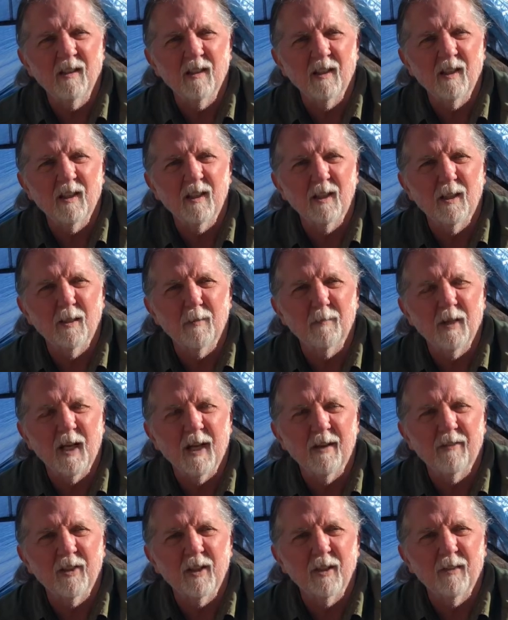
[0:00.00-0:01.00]

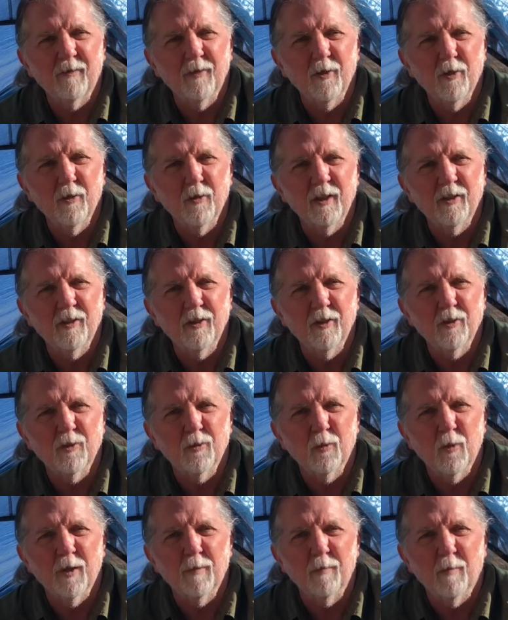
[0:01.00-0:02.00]
Having a few
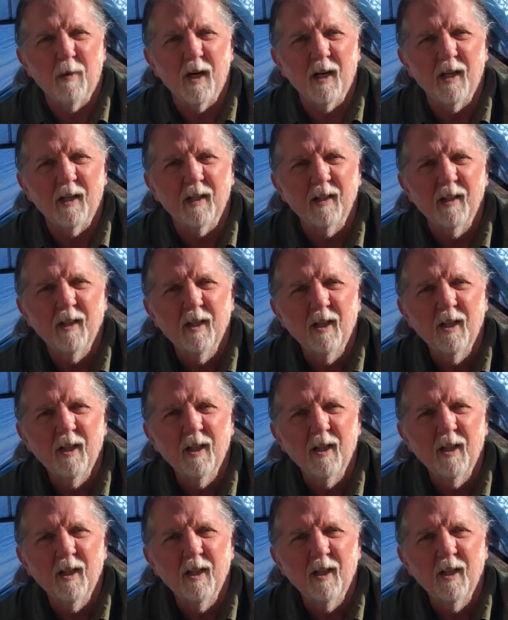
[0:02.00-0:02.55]
issues with my